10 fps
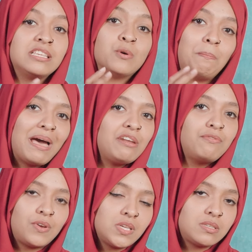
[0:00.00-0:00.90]
So
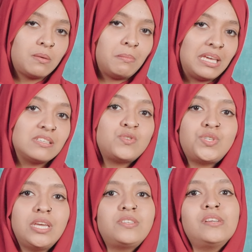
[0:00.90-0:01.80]
paraphrasing means
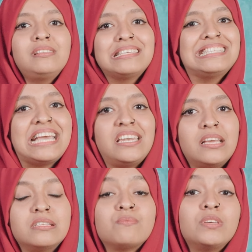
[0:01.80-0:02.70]
changing the
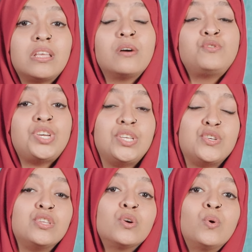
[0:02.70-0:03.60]
sentence without
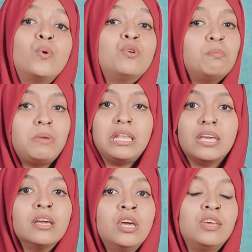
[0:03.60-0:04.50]
changing the core
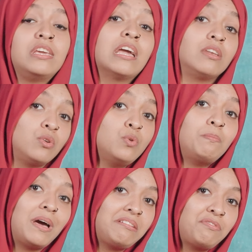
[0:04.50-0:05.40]
meaning. You can do
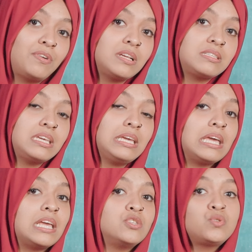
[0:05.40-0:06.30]
paraphrasing
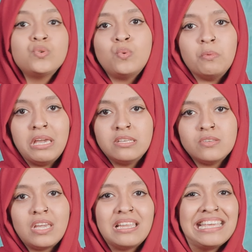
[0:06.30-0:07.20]
in 2 ways.
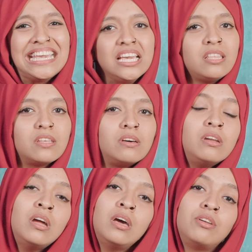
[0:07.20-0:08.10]
You can either
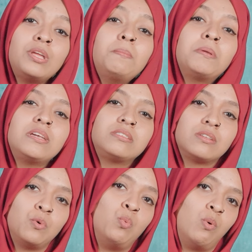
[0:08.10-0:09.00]
replace
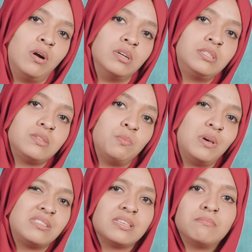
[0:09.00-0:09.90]
the words
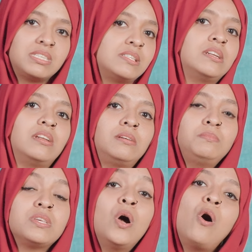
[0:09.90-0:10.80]
with some
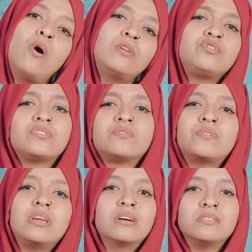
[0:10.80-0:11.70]
synonyms or just
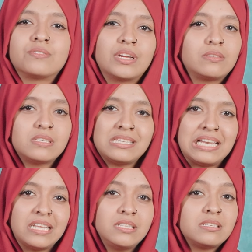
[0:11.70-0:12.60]
reconstruct the
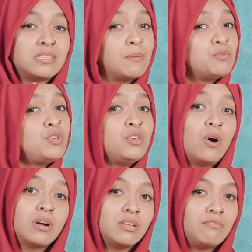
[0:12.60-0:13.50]
sentence. It's up to
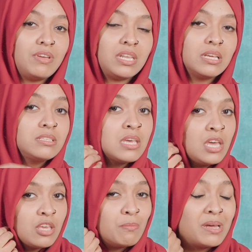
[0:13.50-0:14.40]
your convenience.
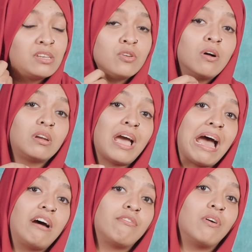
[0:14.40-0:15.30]
You might not
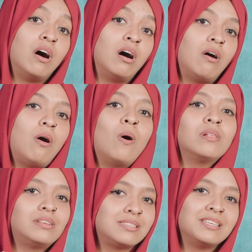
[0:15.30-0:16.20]
have
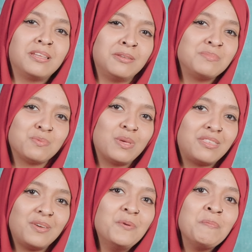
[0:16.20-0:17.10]
all the synonyms with
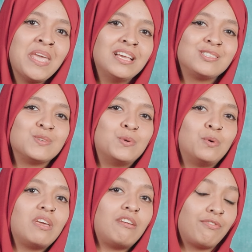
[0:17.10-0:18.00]
you.
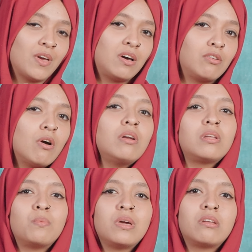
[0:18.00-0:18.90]
So if you are not
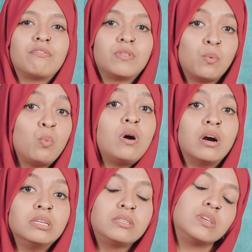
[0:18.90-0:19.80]
aware of the
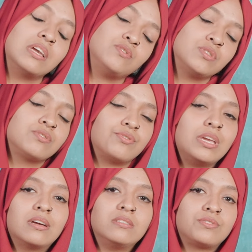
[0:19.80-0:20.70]
words, you can just
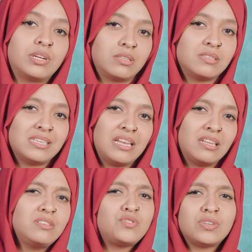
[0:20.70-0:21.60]
reconstruct the
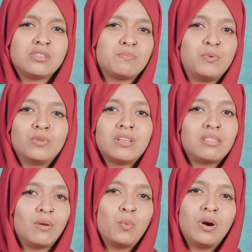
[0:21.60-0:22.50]
sentence. Just put
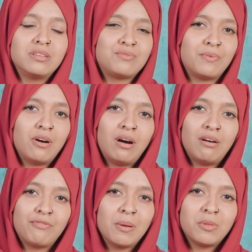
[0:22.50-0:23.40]
the words
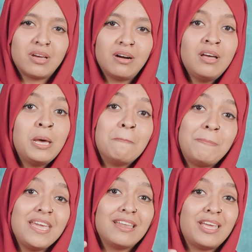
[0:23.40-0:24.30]
from the
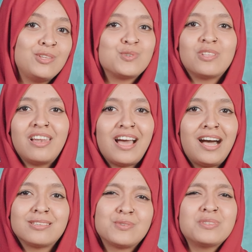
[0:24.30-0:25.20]
beginning to the
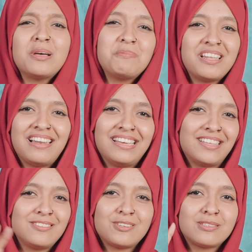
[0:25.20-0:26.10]
last or something like
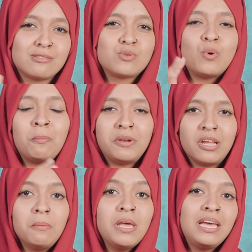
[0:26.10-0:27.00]
that. Just swap it
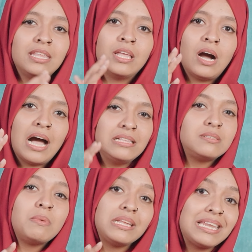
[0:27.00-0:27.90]
up. The
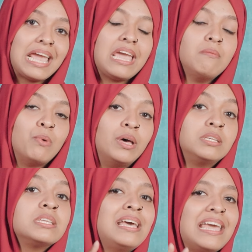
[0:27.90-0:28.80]
ultimate aim
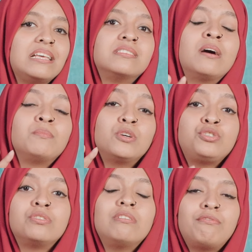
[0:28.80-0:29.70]
is examiner
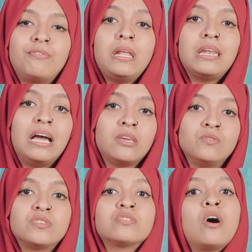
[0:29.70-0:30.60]
shouldn't feel like you
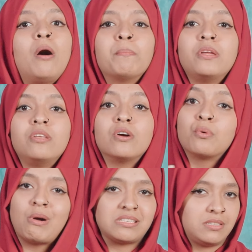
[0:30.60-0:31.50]
just copied your
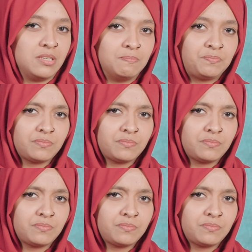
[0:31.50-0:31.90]
question.